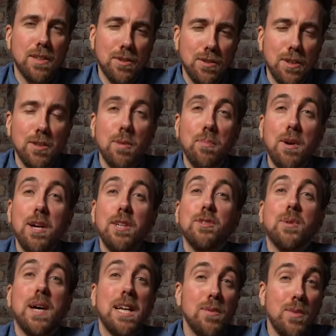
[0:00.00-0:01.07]
does not apply
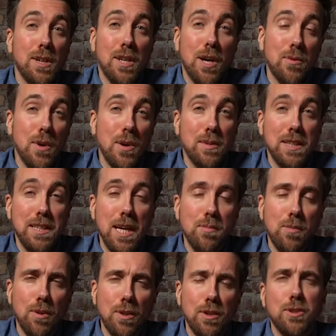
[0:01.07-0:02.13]
to anyone around the
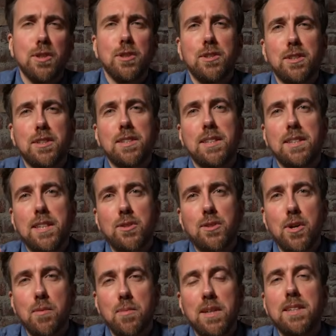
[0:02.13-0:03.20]
table, just
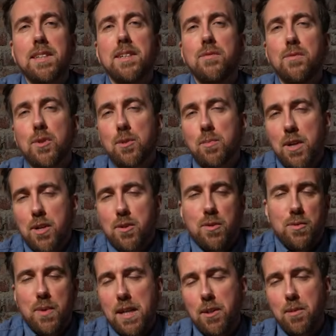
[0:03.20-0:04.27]
determine the first player
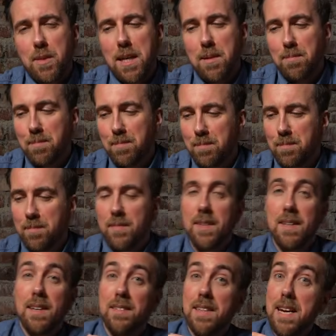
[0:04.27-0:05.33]
randomly.
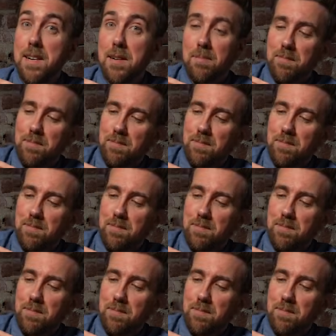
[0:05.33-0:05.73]
Then,